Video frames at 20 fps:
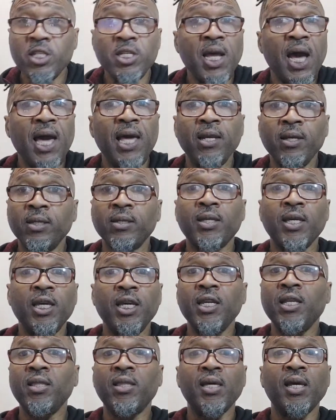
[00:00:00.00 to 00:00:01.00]
not look
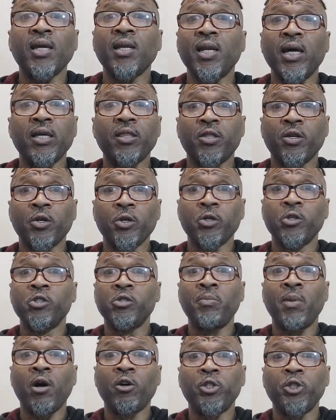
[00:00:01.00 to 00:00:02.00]
anything like
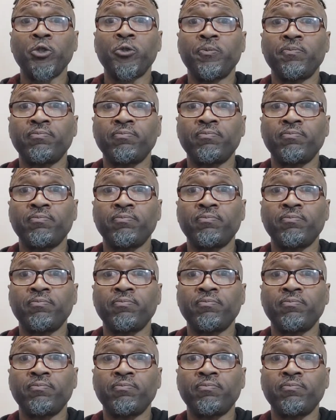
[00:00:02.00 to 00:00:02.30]
Thurgood Marshall.